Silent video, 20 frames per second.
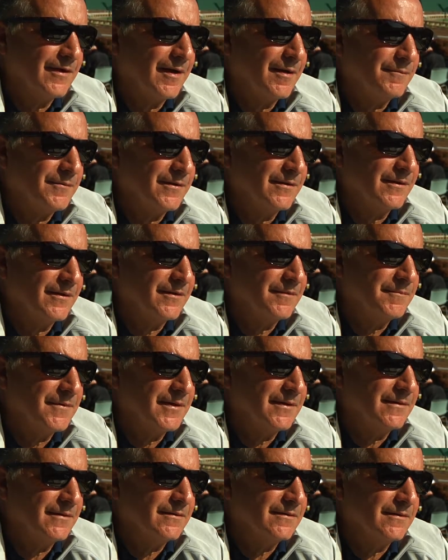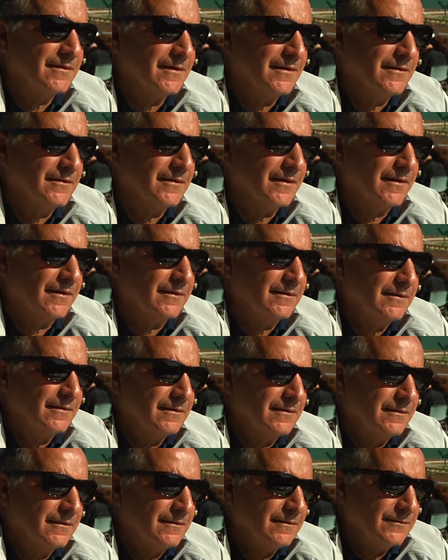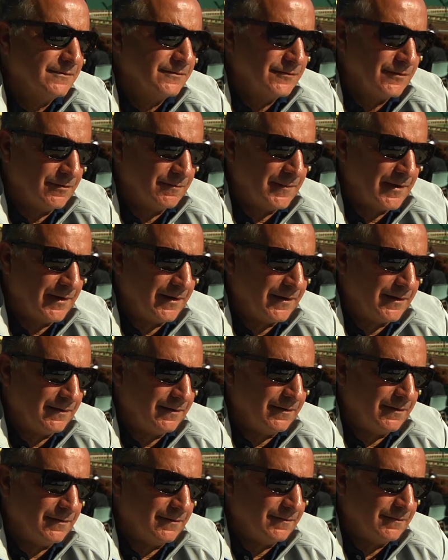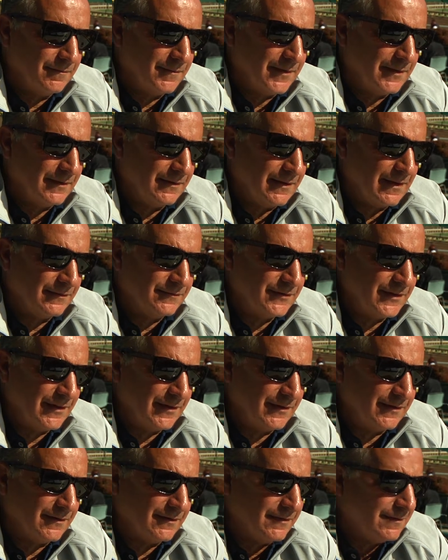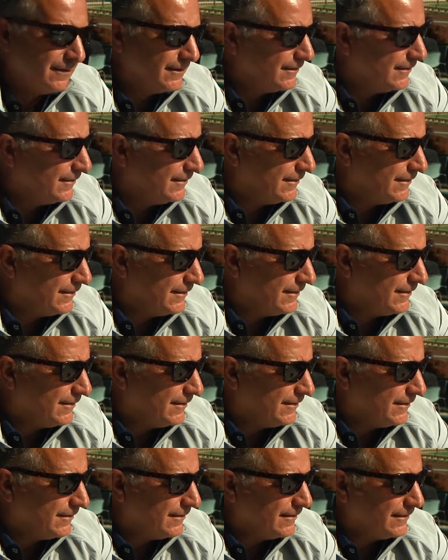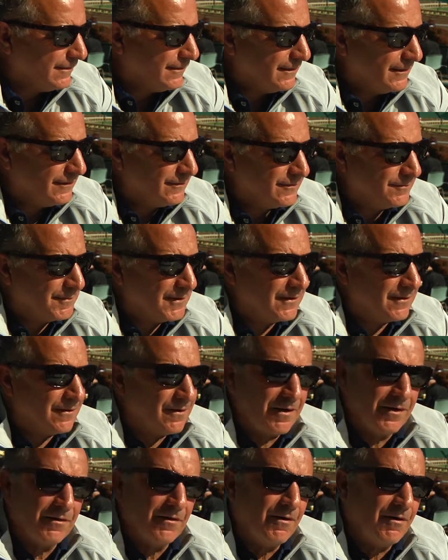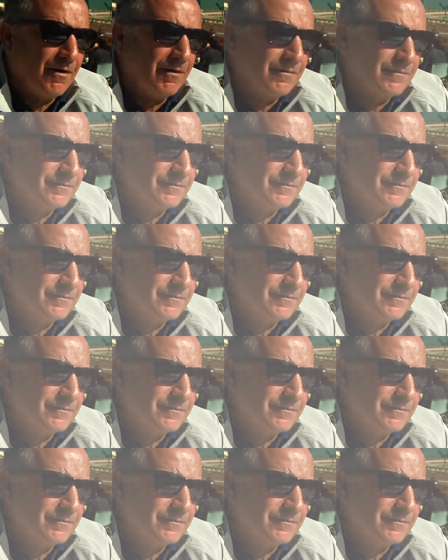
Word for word: happy that I made it, and uh, so am I. You know, but I'll tell you, it's been a long haul,